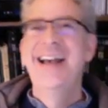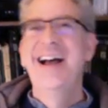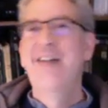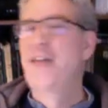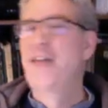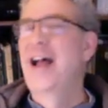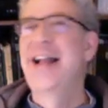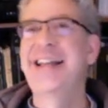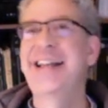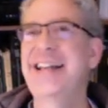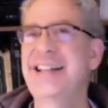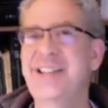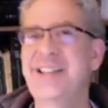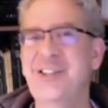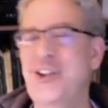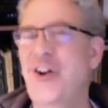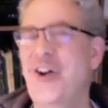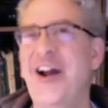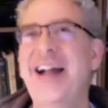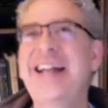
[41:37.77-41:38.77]
I mean, I could,
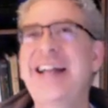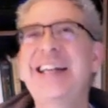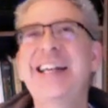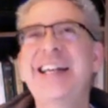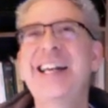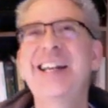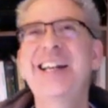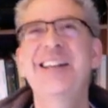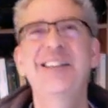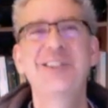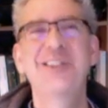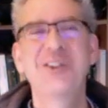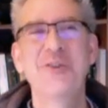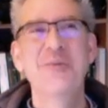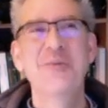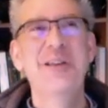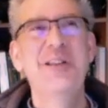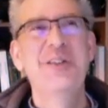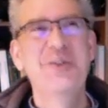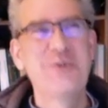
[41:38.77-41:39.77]
sorry, I could get into so
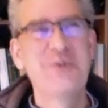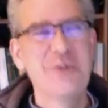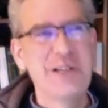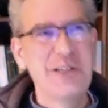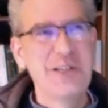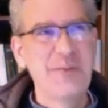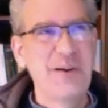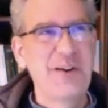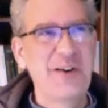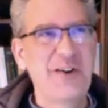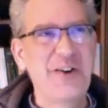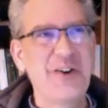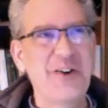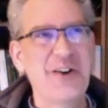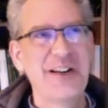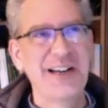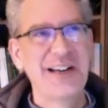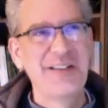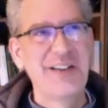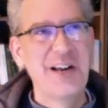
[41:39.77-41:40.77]
many stories about
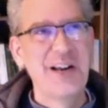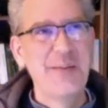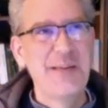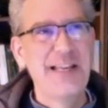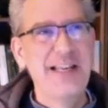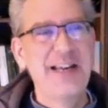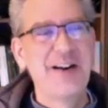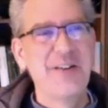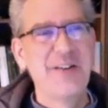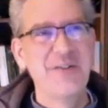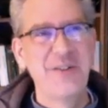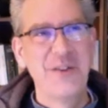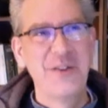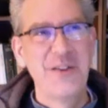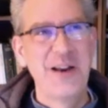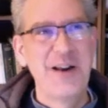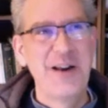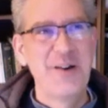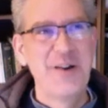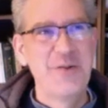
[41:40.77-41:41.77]
Kirk, and I've got to be careful
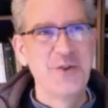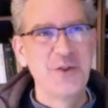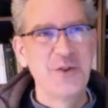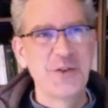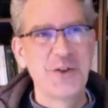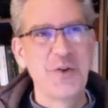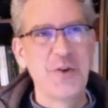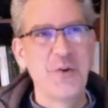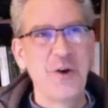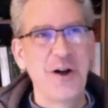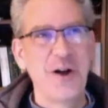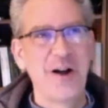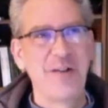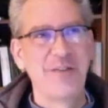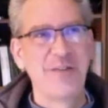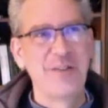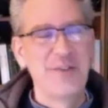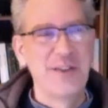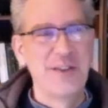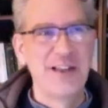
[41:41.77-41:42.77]
that I don't just go
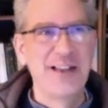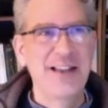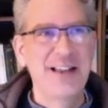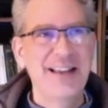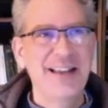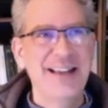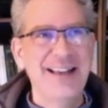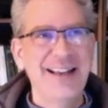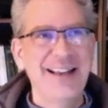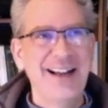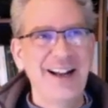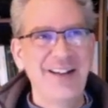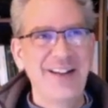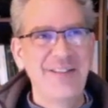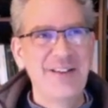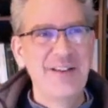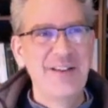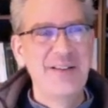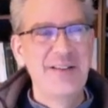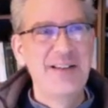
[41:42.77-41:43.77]
off on the,
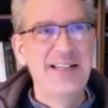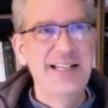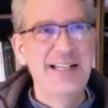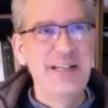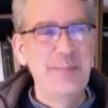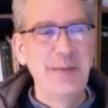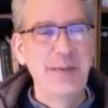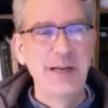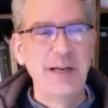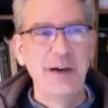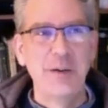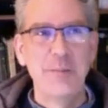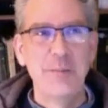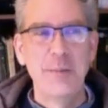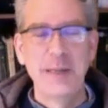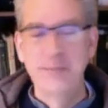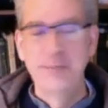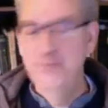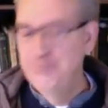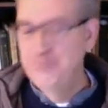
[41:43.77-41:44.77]
off into the deep here.
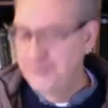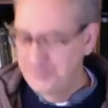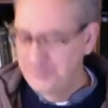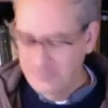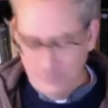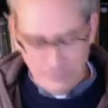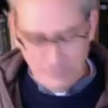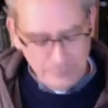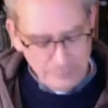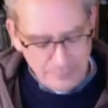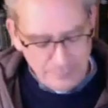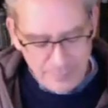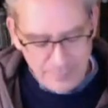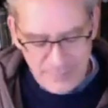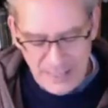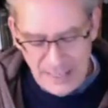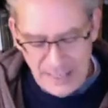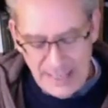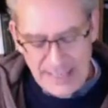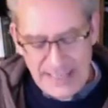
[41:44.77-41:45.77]
But
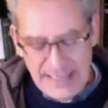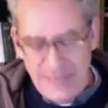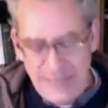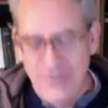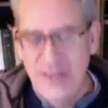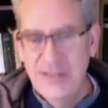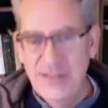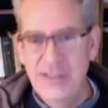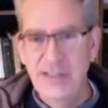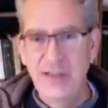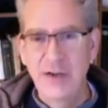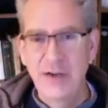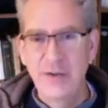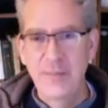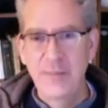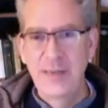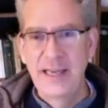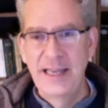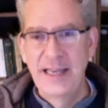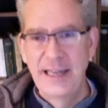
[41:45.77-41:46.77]
uh, even as a
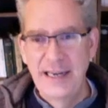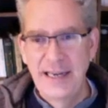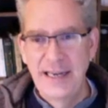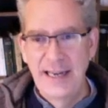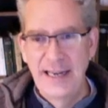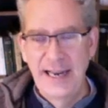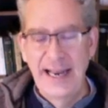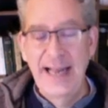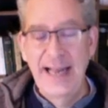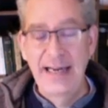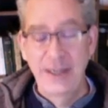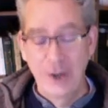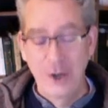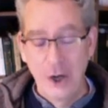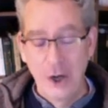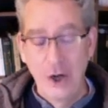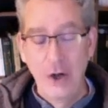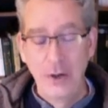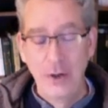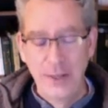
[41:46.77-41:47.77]
young man at
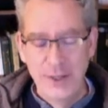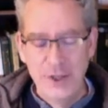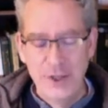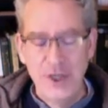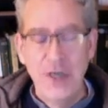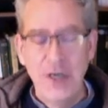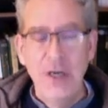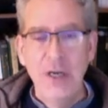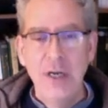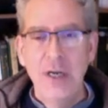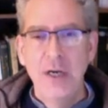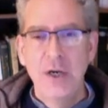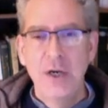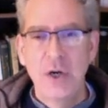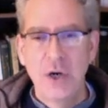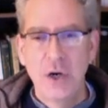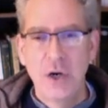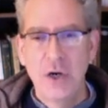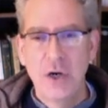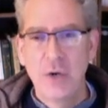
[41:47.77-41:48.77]
college,
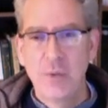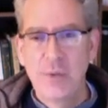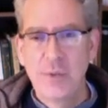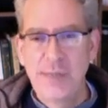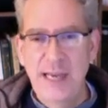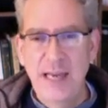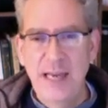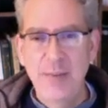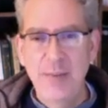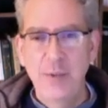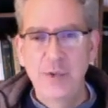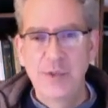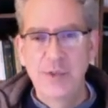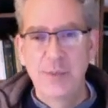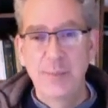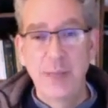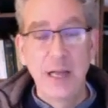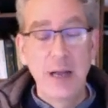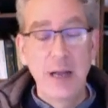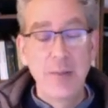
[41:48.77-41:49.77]
Kirk was able to
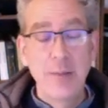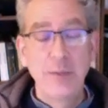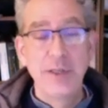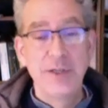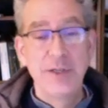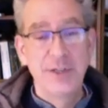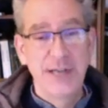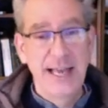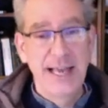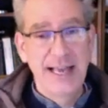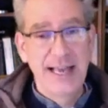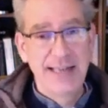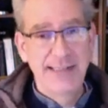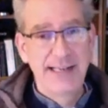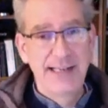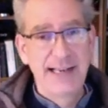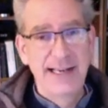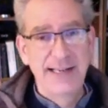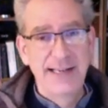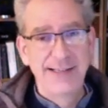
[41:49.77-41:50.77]
publish
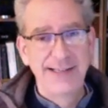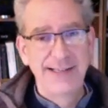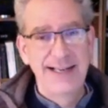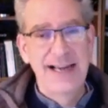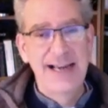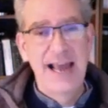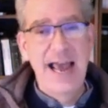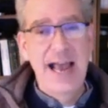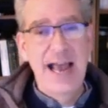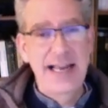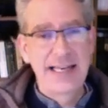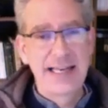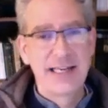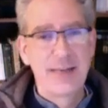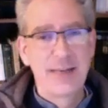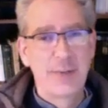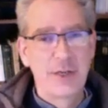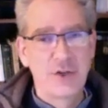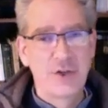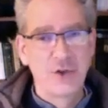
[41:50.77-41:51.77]
essays in
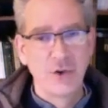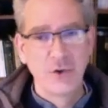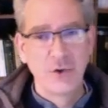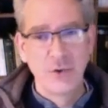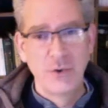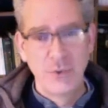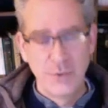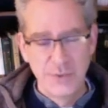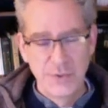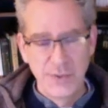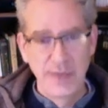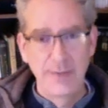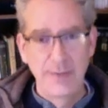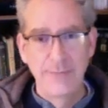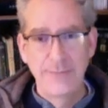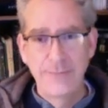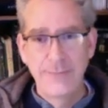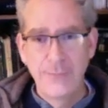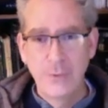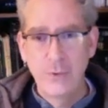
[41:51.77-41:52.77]
academic journals, like
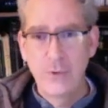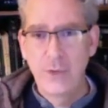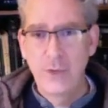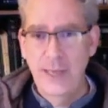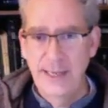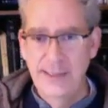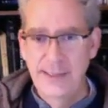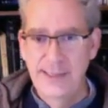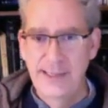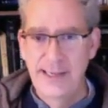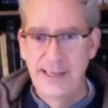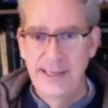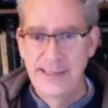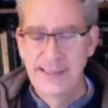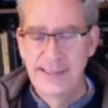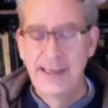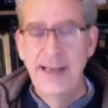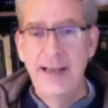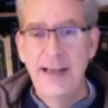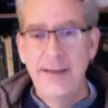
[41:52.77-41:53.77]
full
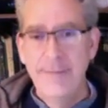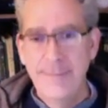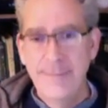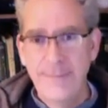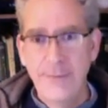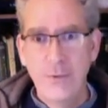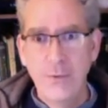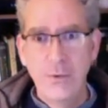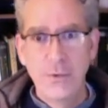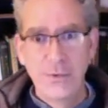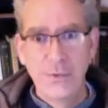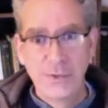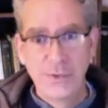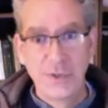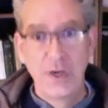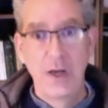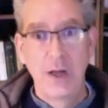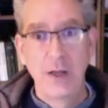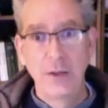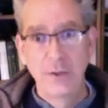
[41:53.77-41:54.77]
essays full
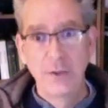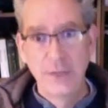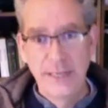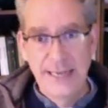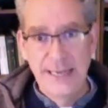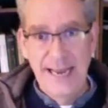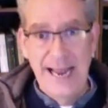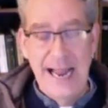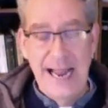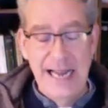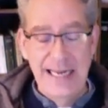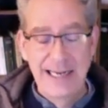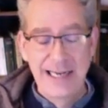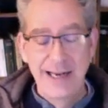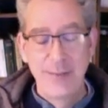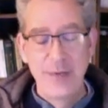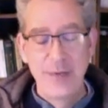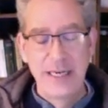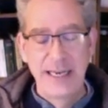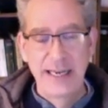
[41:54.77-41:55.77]
scholarly
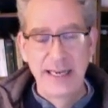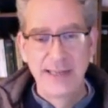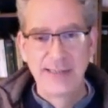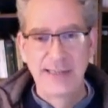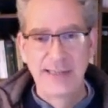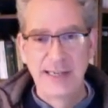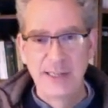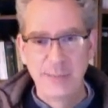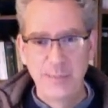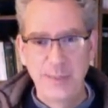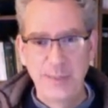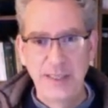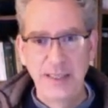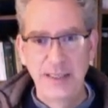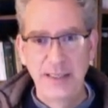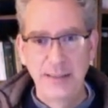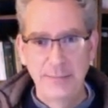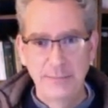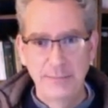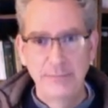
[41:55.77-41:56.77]
academic essays
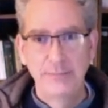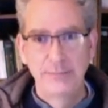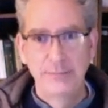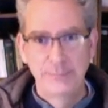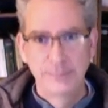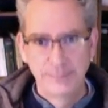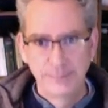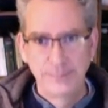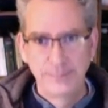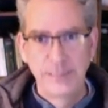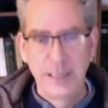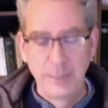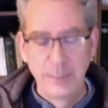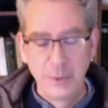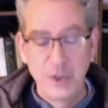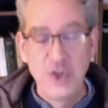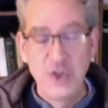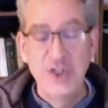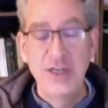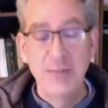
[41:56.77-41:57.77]
being
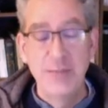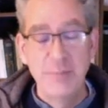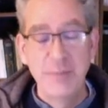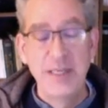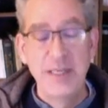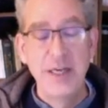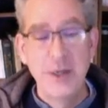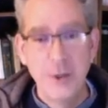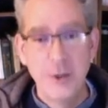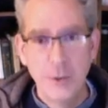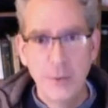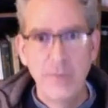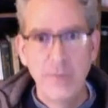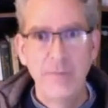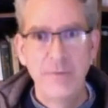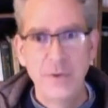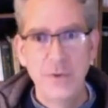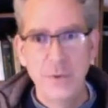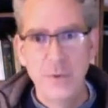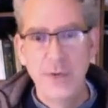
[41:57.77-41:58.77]
published in
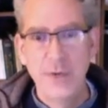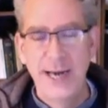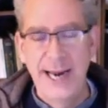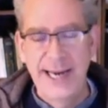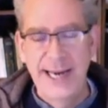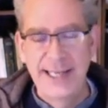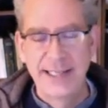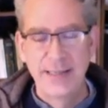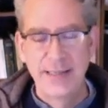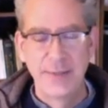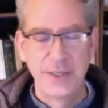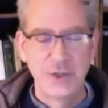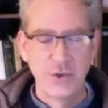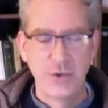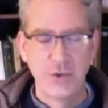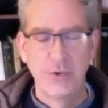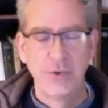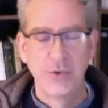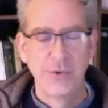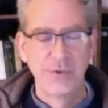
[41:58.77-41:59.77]
peer-reviewed academic
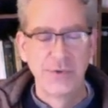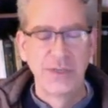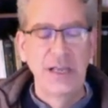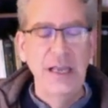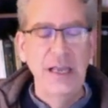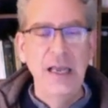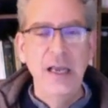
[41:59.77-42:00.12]
journals.